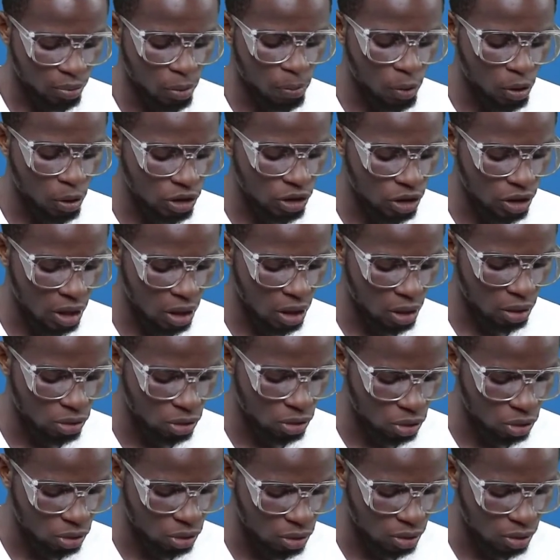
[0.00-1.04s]
proportional
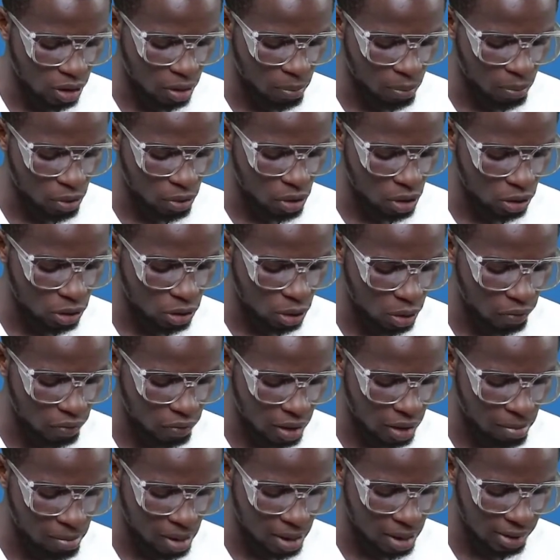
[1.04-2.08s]
to the product
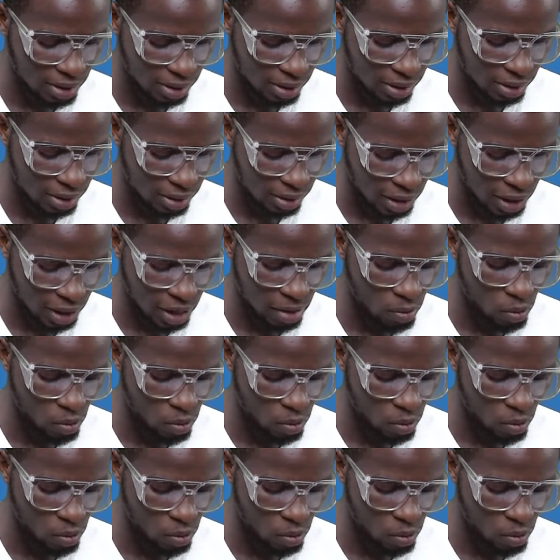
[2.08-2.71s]
of their masses,